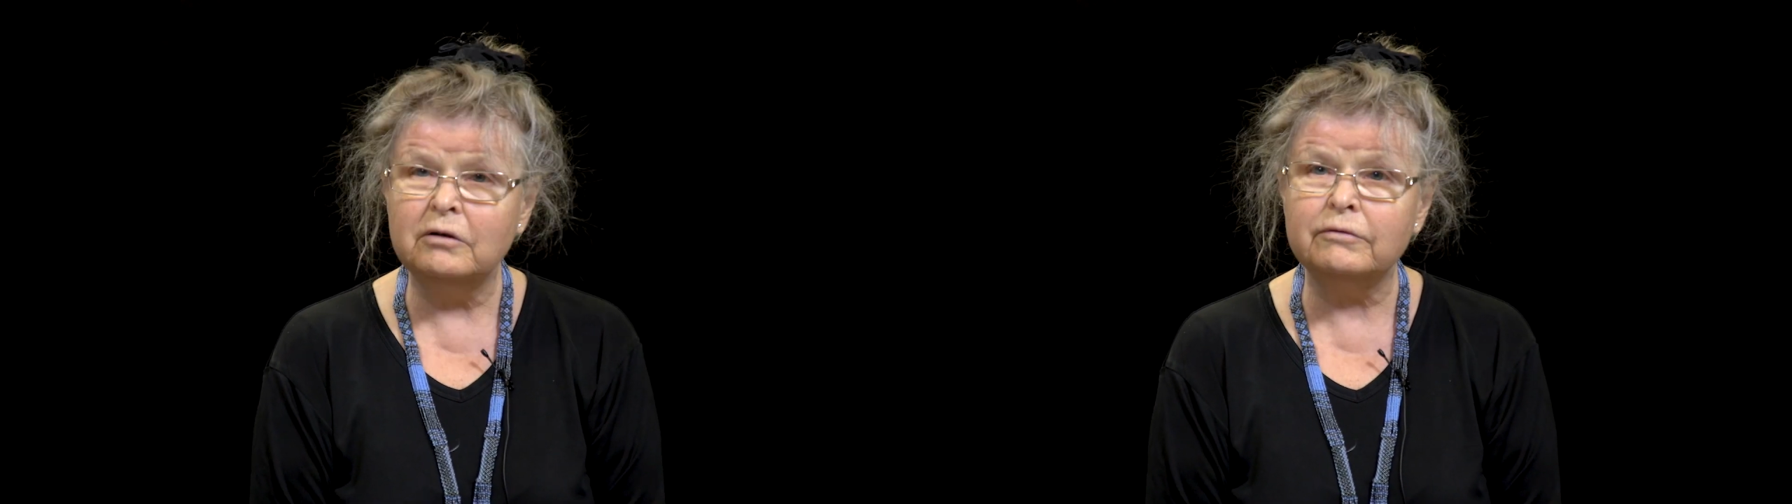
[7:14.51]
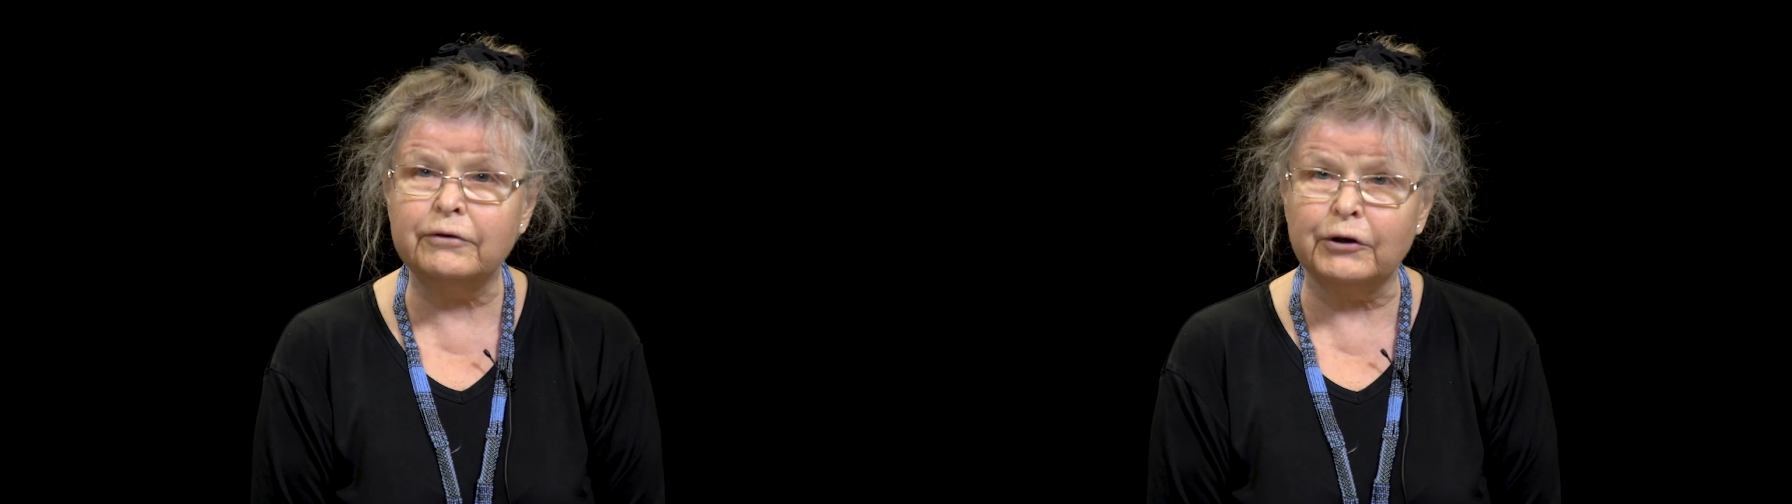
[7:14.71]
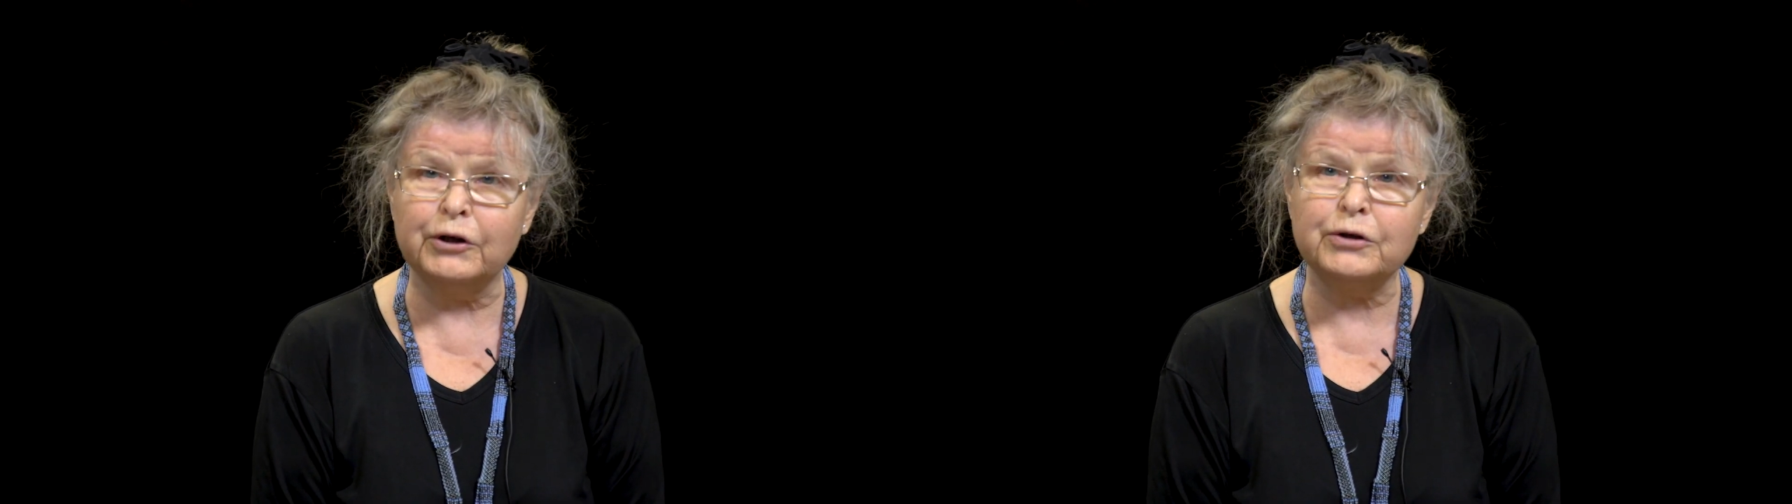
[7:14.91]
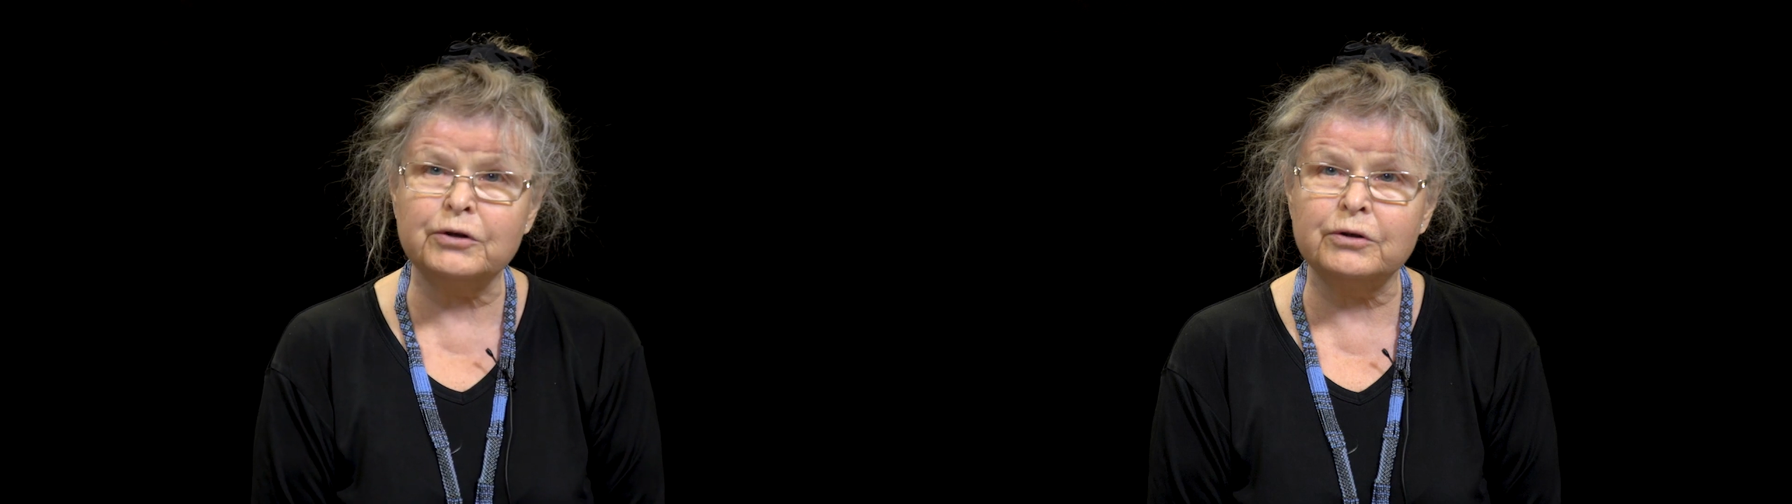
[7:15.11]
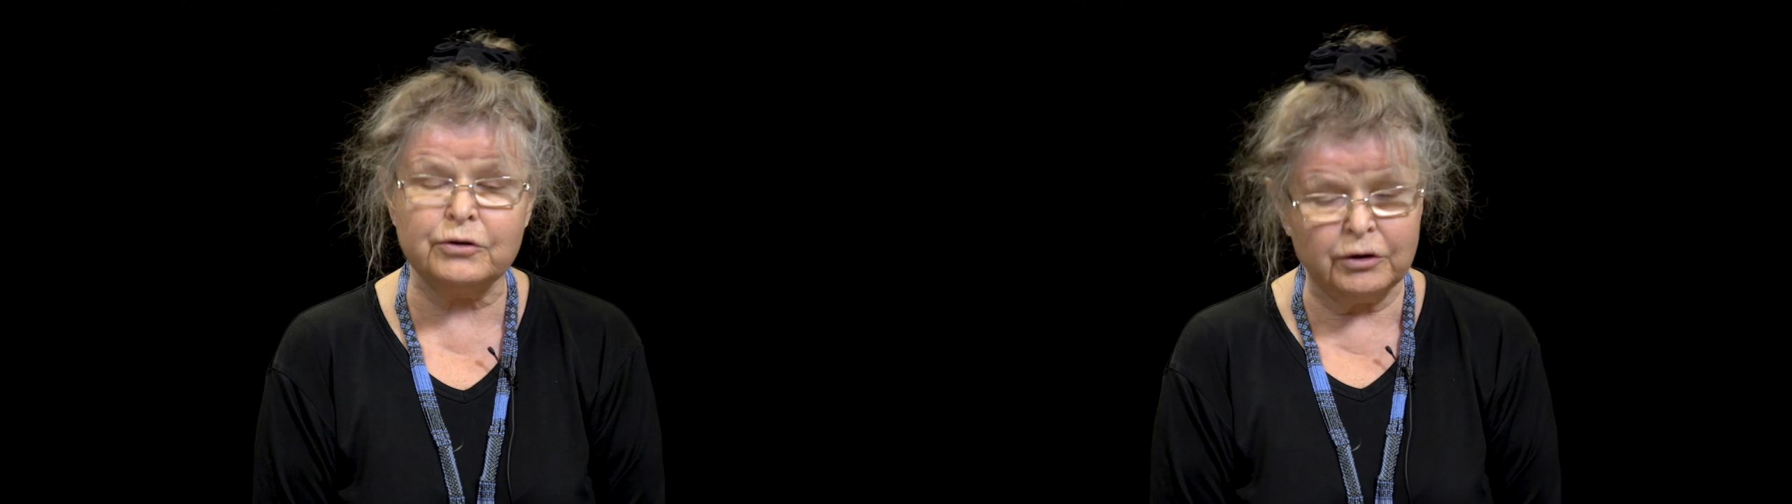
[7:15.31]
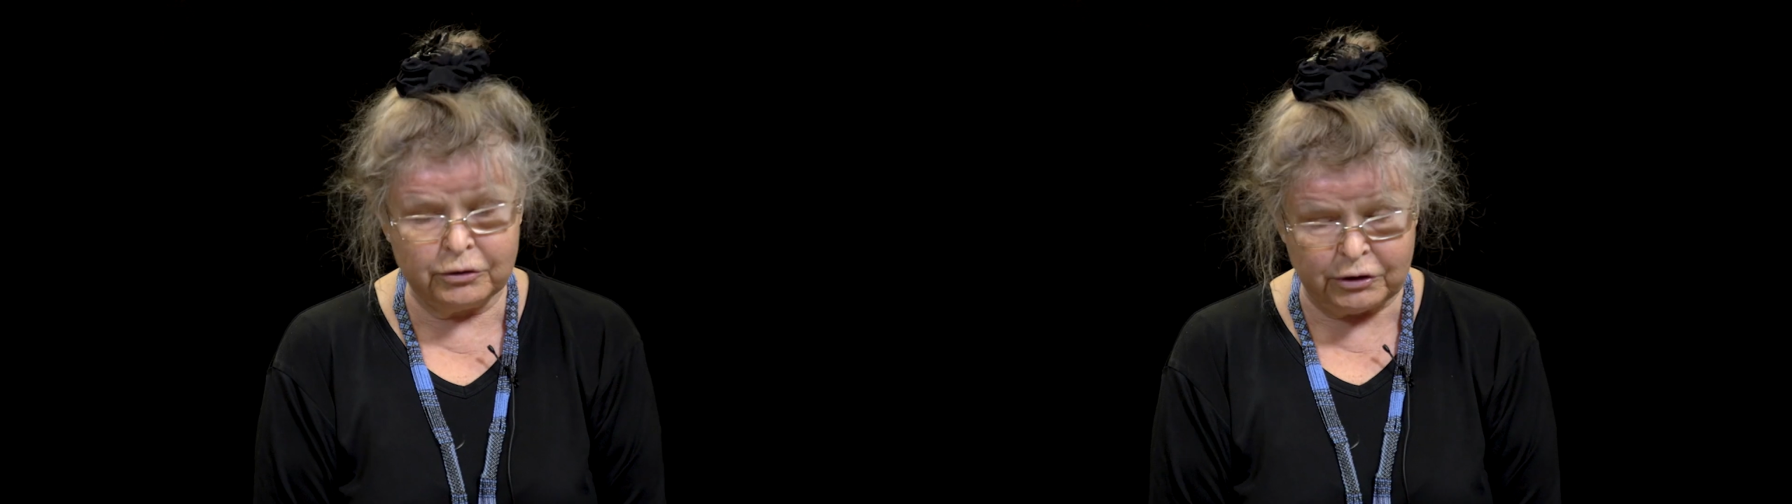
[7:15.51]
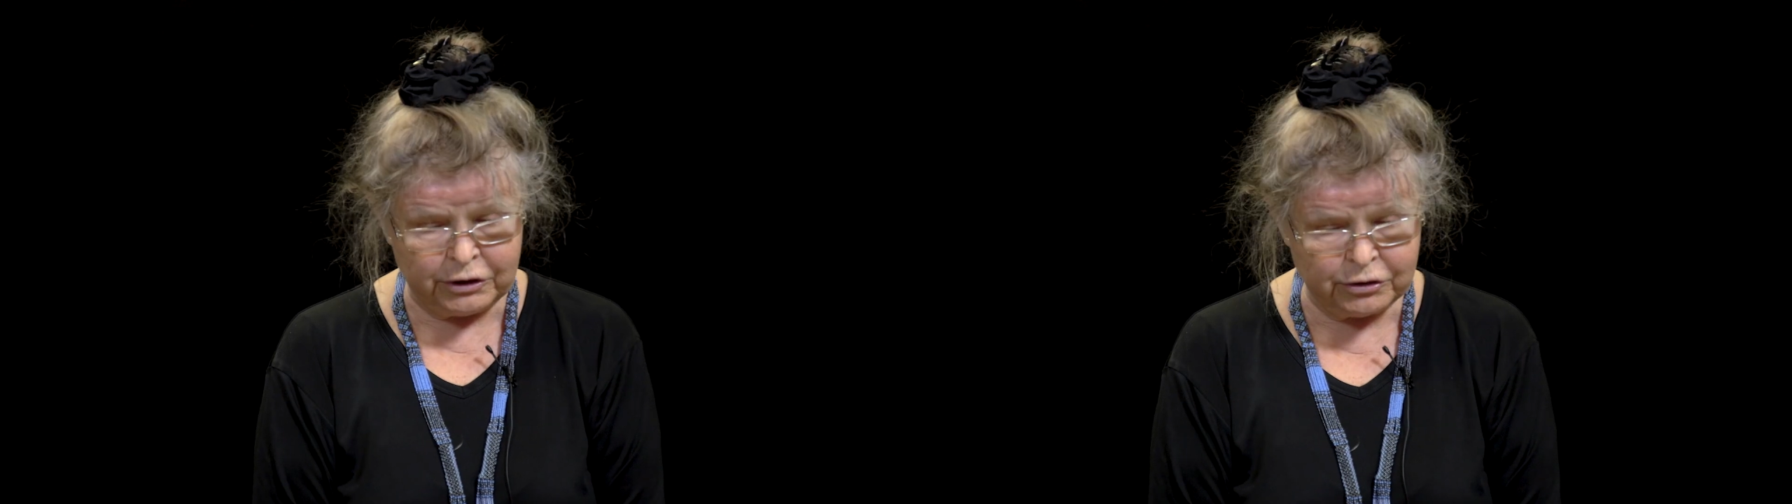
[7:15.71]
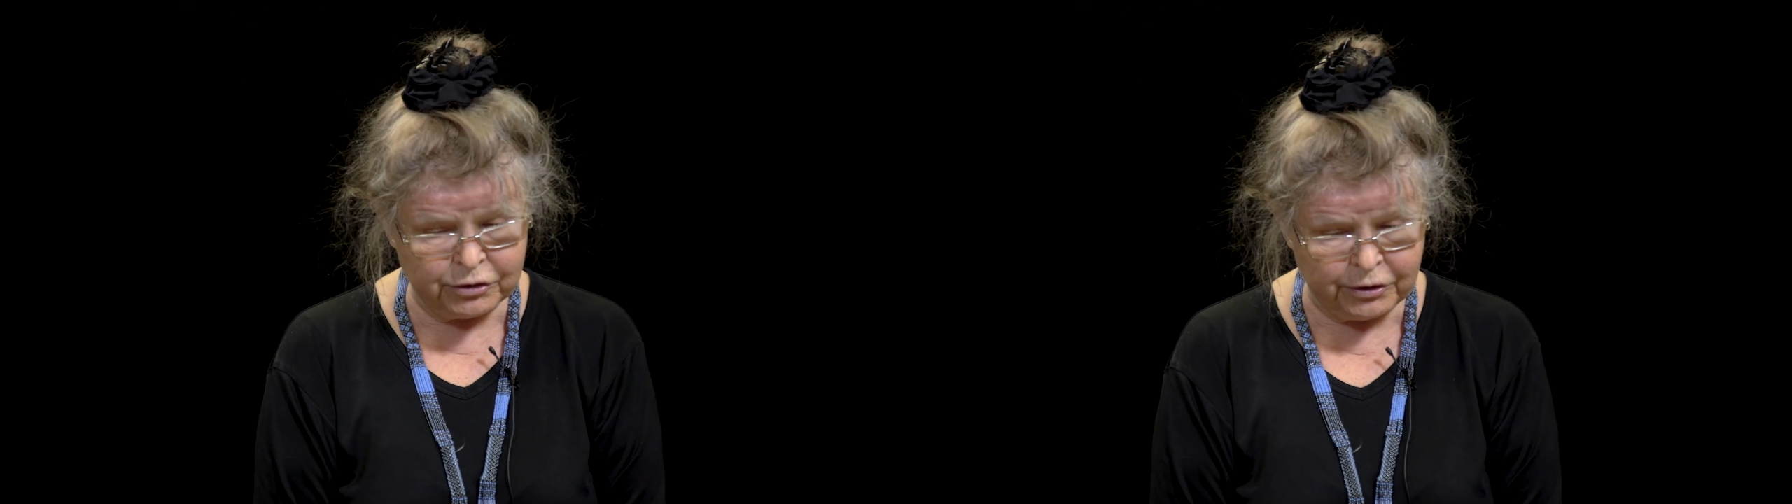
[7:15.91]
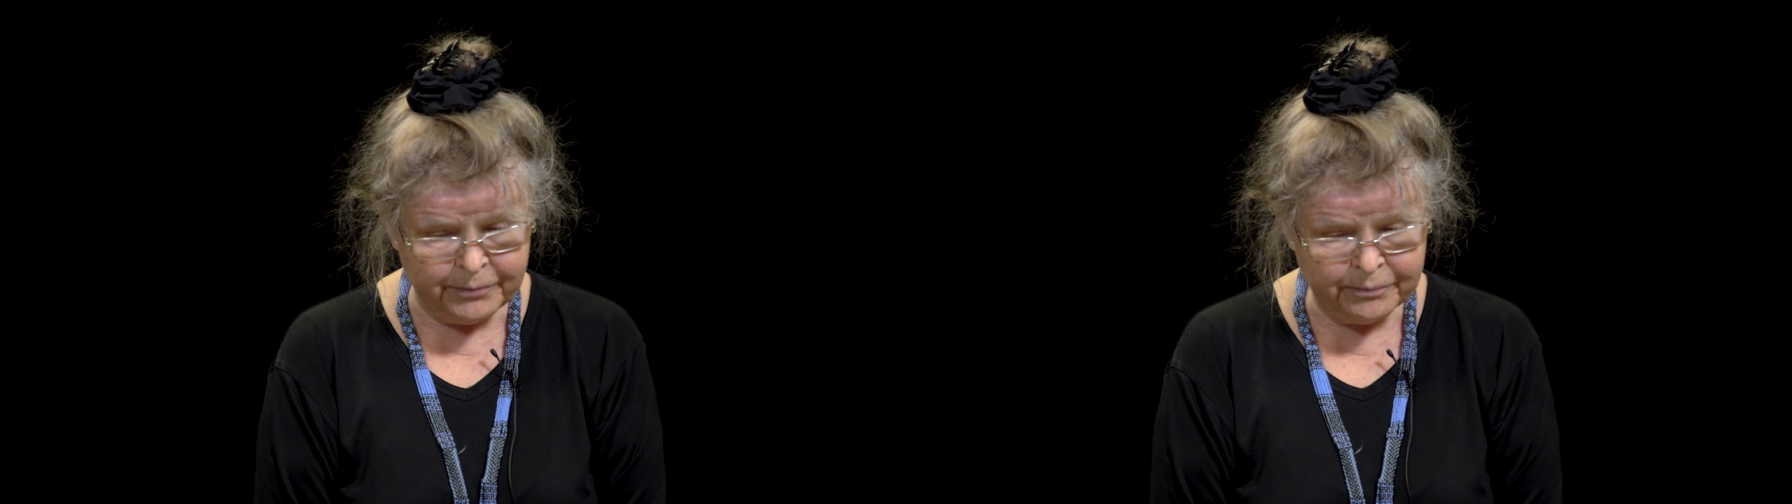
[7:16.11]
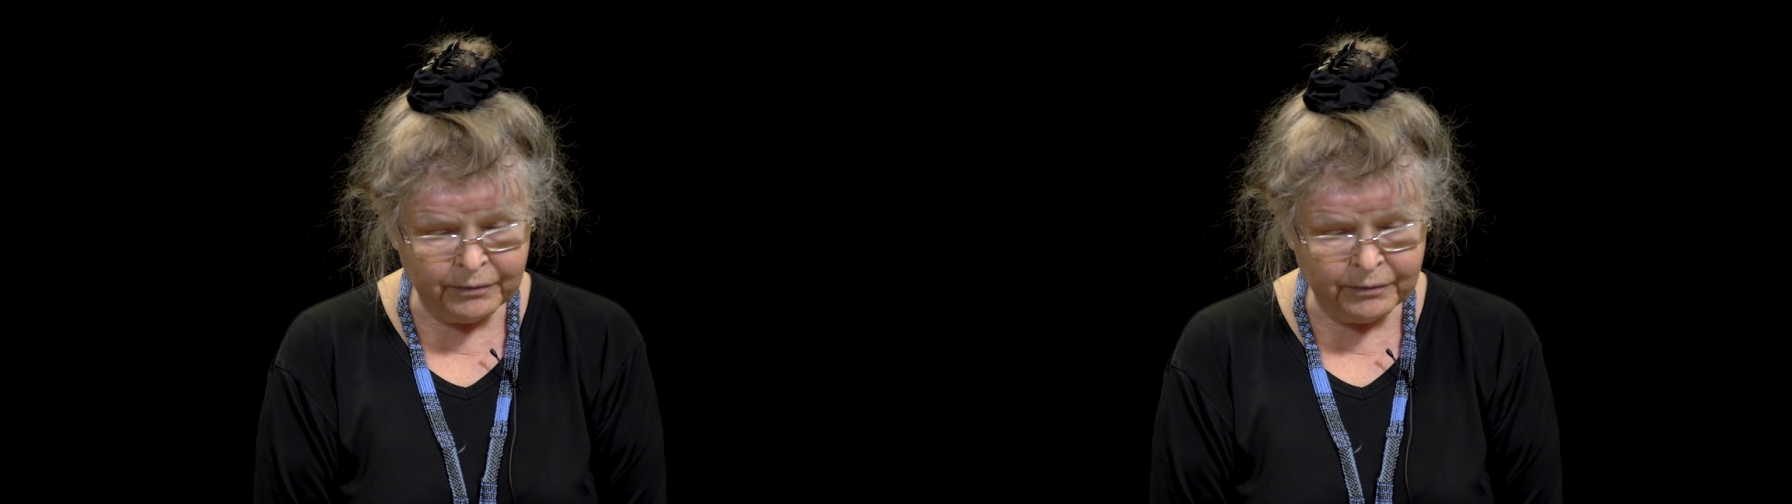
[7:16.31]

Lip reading: for instance a teacher,